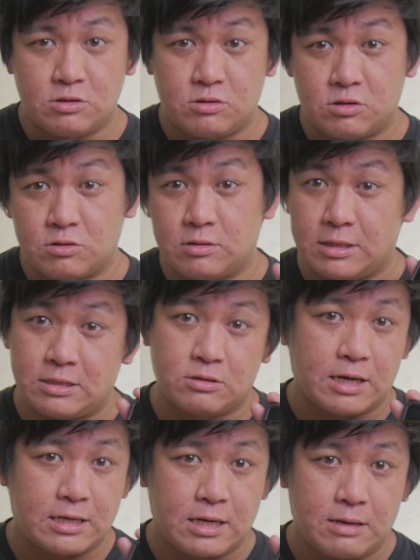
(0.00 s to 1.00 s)
you do need to
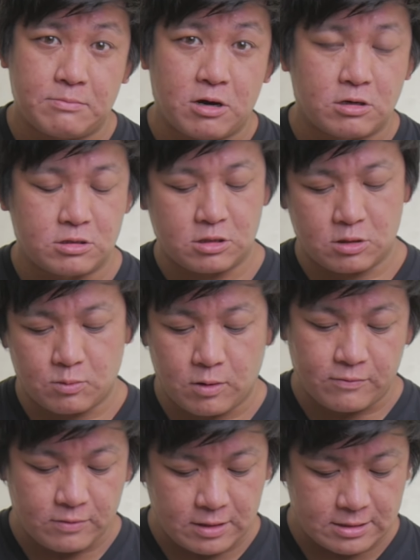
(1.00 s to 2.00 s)
get a monitor
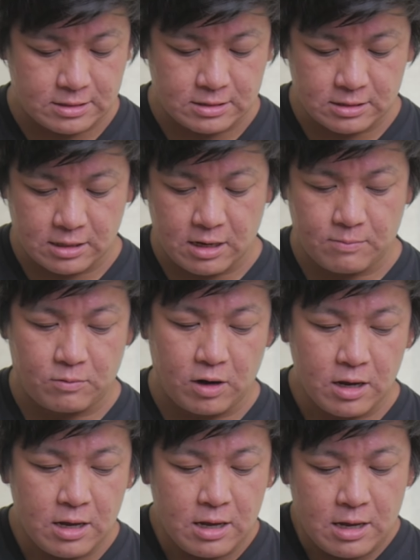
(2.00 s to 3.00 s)
with this camera.
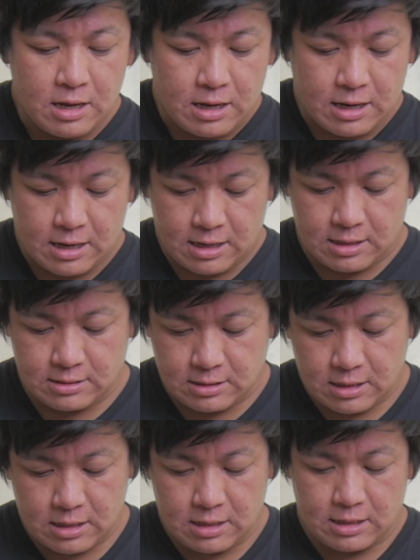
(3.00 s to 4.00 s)
And
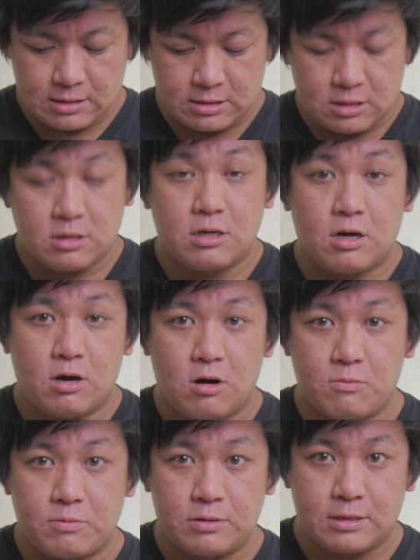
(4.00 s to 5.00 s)
let's
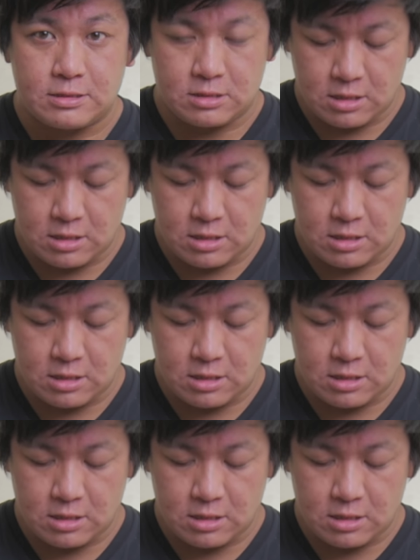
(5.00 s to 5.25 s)
open this